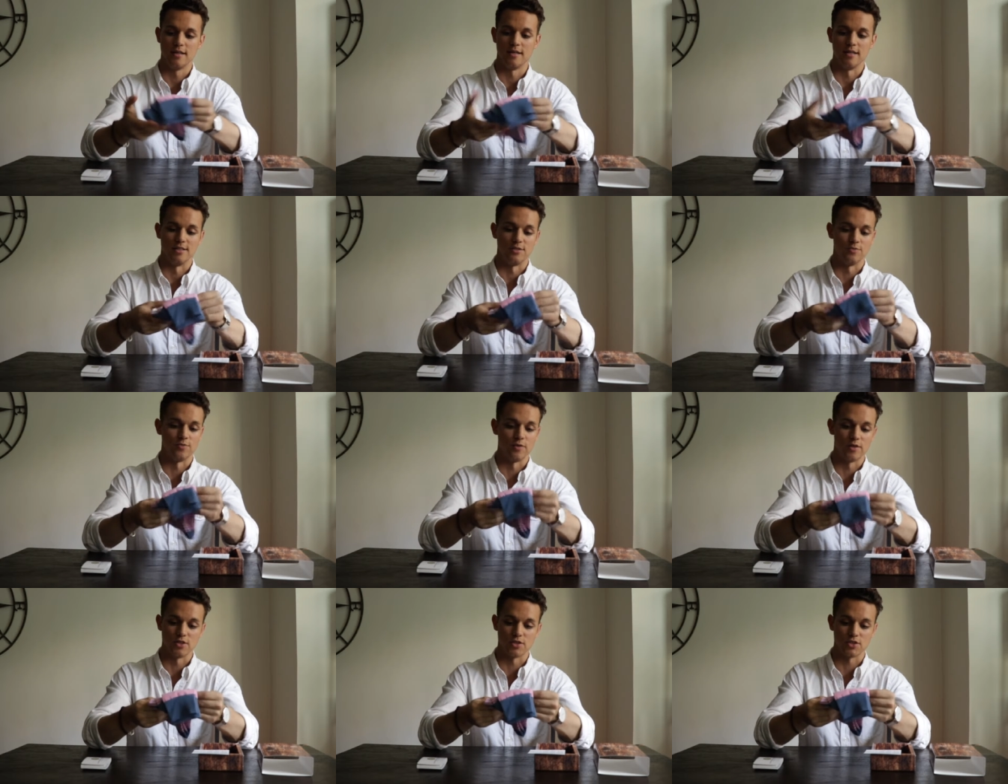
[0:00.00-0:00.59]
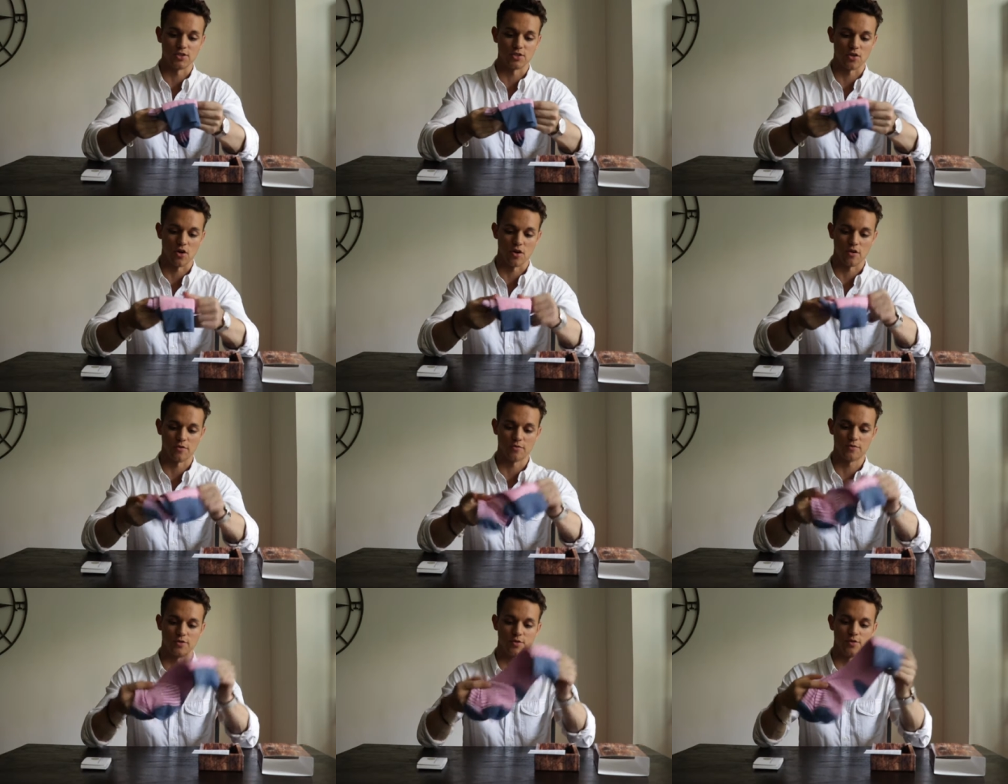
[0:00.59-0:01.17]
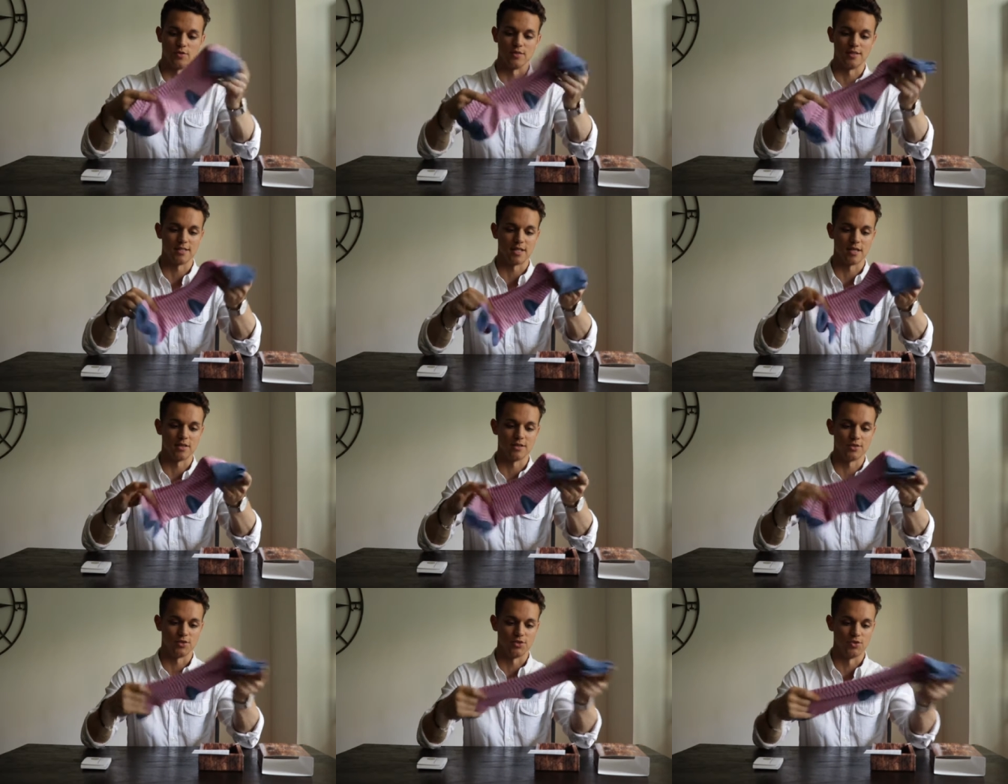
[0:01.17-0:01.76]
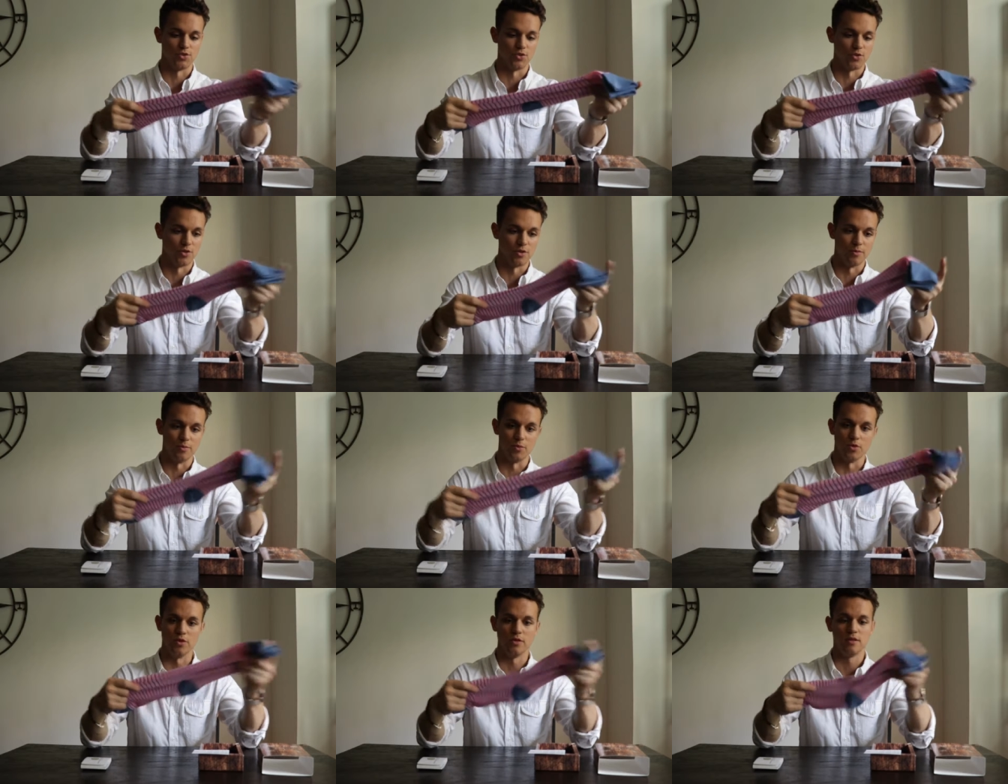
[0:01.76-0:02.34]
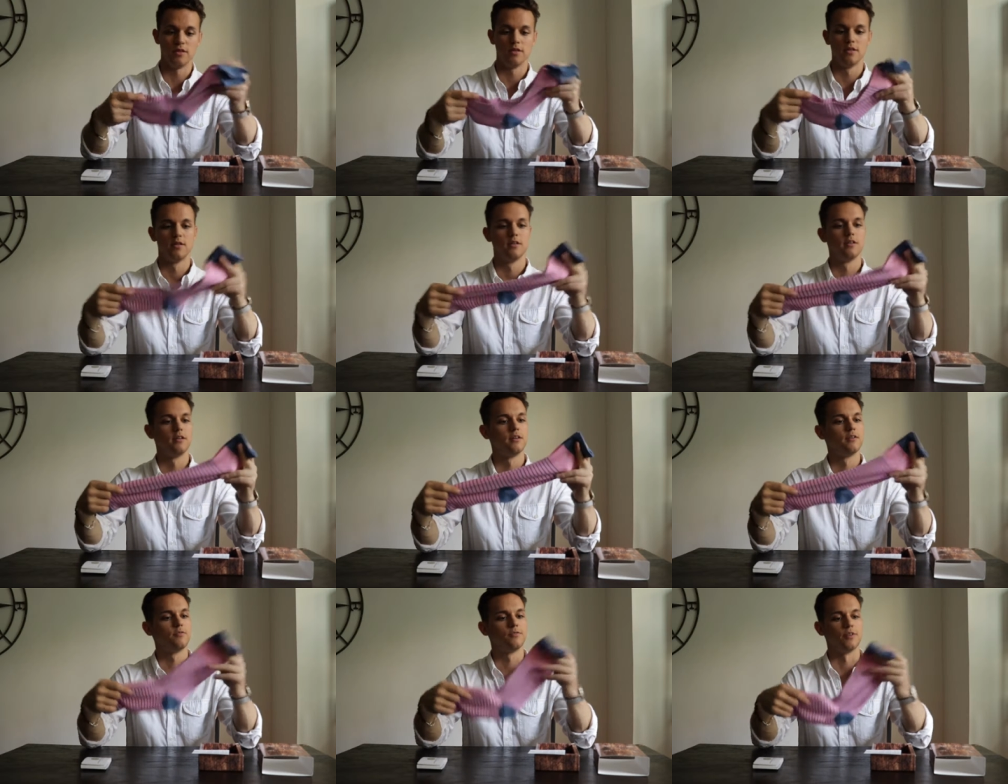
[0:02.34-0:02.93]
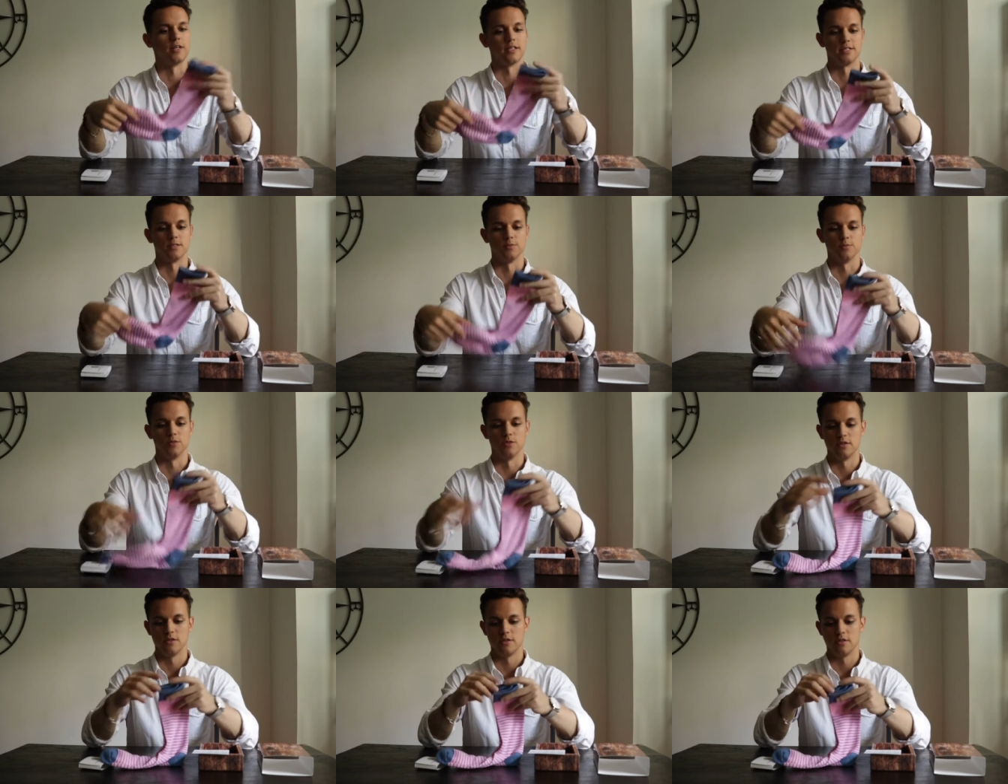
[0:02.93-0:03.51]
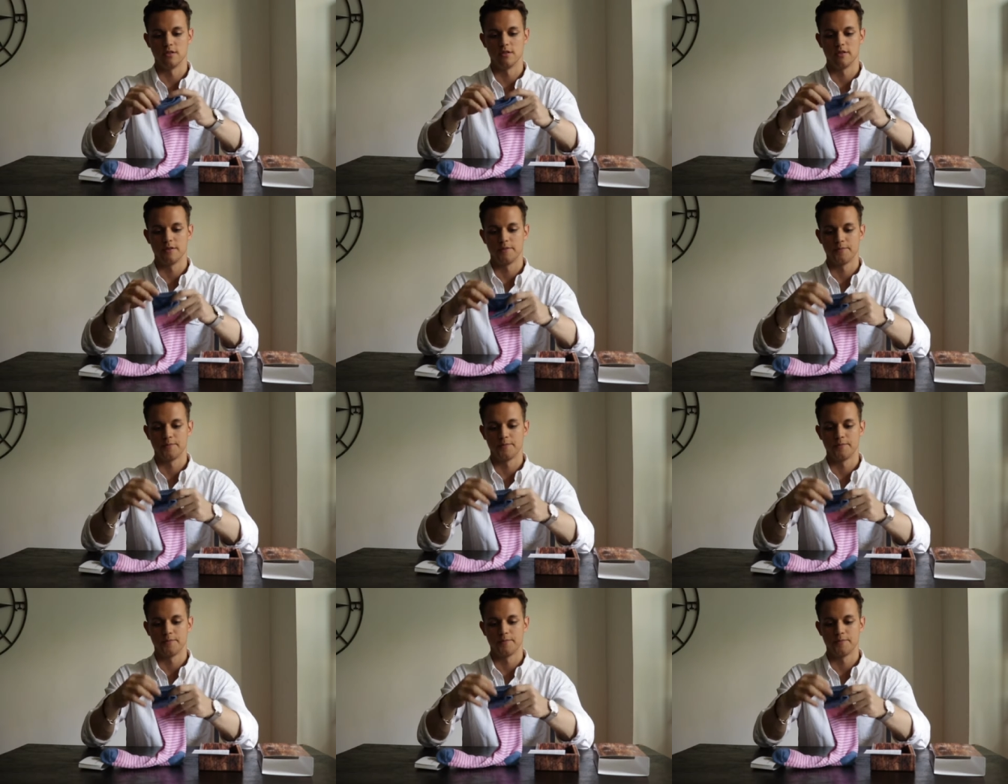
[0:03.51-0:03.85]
It's very soft. You can tell it's durable, flexible.